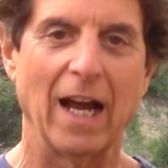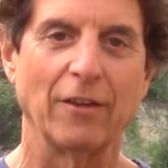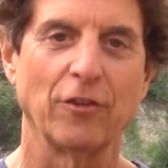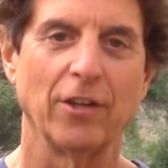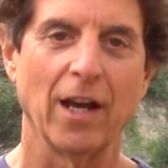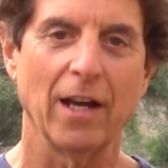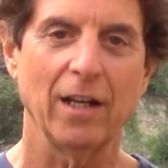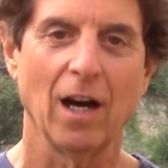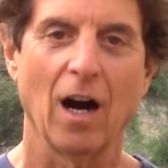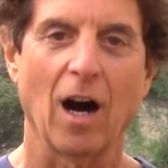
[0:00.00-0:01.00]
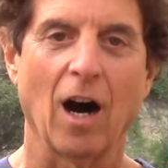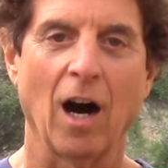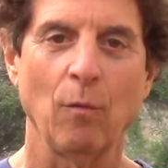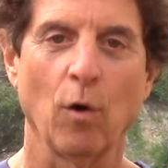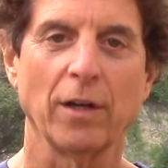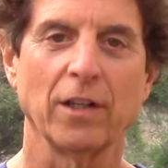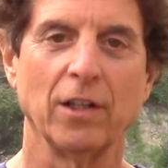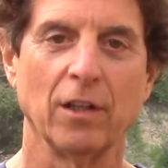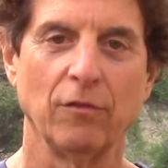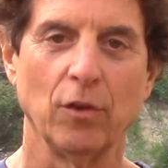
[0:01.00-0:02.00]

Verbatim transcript: and today I want to give